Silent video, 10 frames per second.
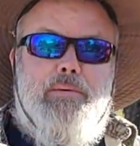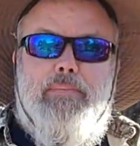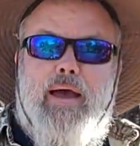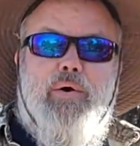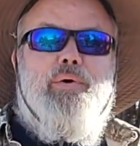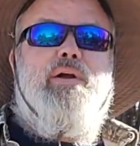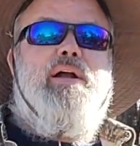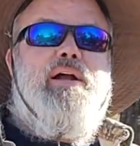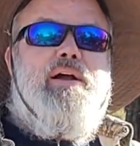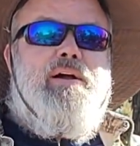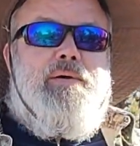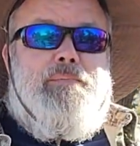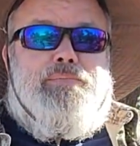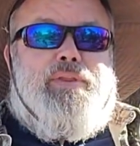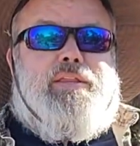power
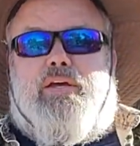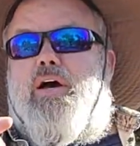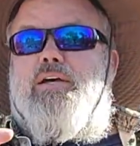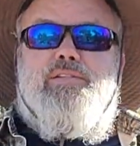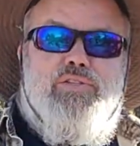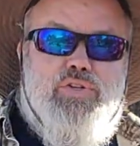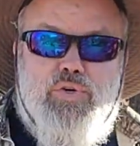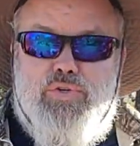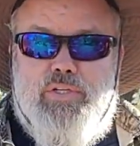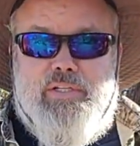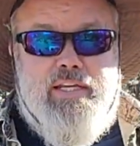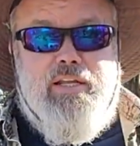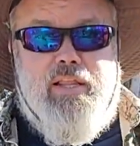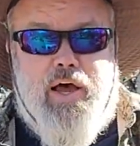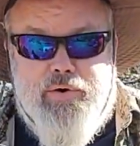that the Constitution didn't
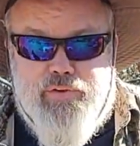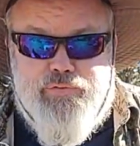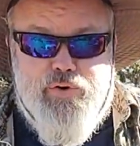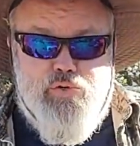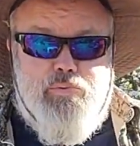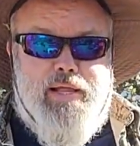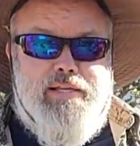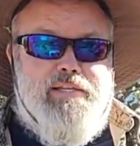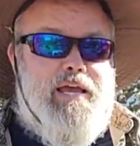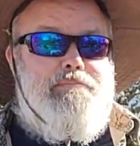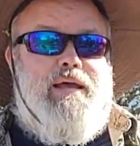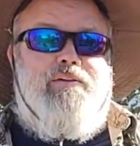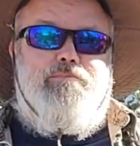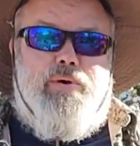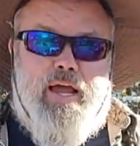allow it in the first place and may
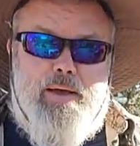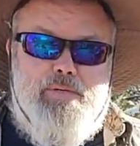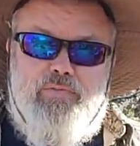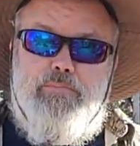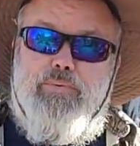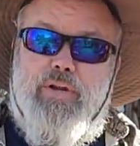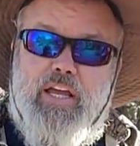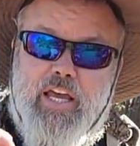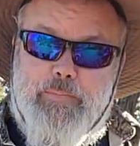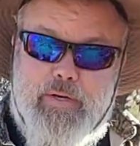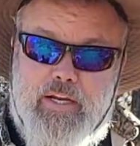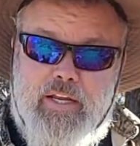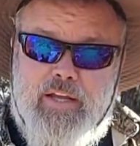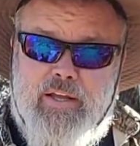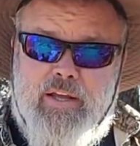have perhaps even prohibited,
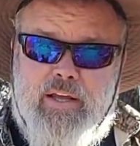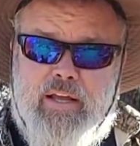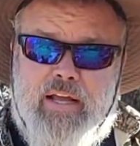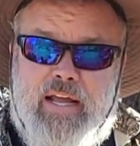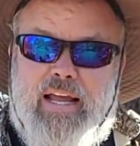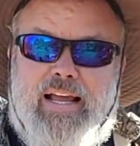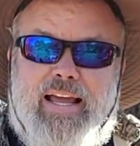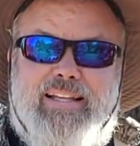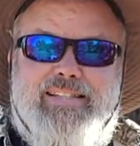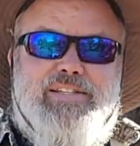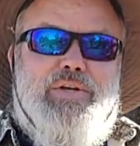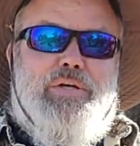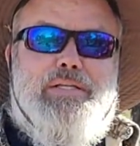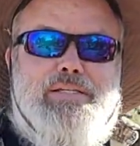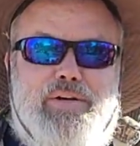it's still
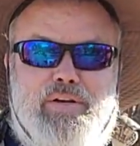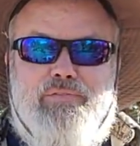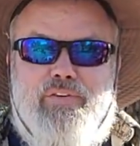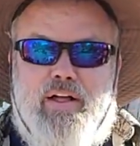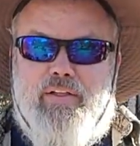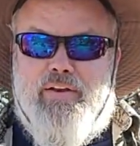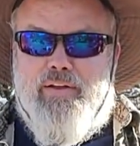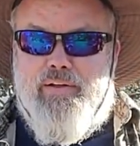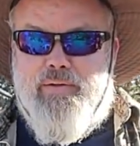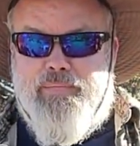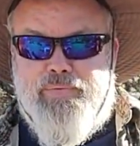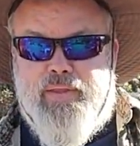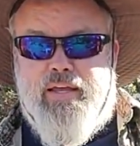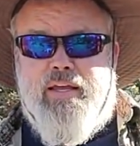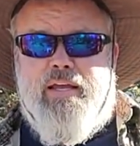considered invalid.
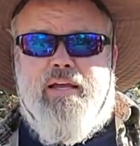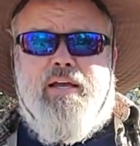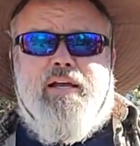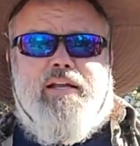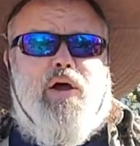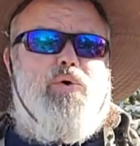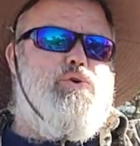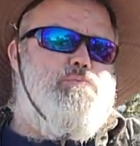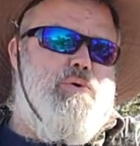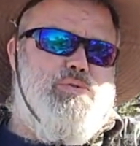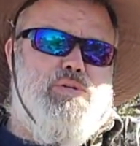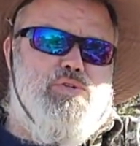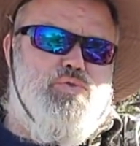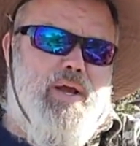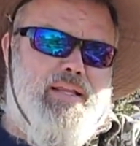Now, who's supposed to
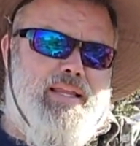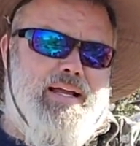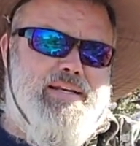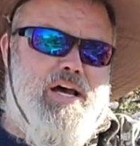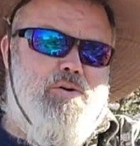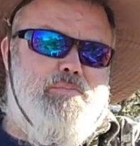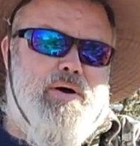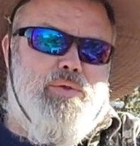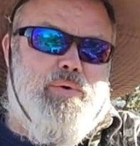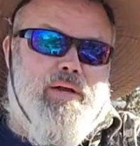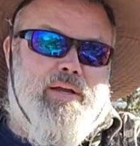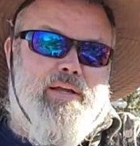strike that down, by the way?